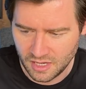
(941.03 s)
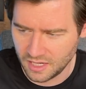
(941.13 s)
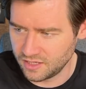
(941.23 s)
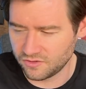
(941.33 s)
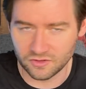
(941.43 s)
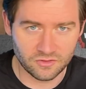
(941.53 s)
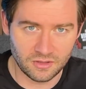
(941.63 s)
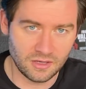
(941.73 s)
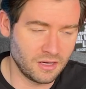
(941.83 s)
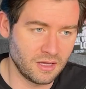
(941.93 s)
and it
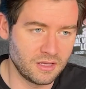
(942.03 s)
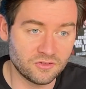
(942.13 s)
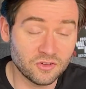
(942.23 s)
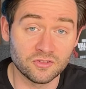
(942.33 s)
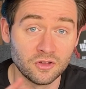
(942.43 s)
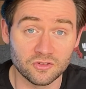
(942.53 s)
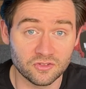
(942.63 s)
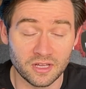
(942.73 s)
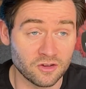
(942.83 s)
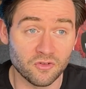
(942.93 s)
just
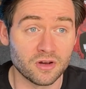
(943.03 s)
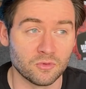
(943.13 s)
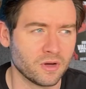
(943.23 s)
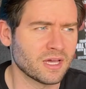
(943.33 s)
looks incredible.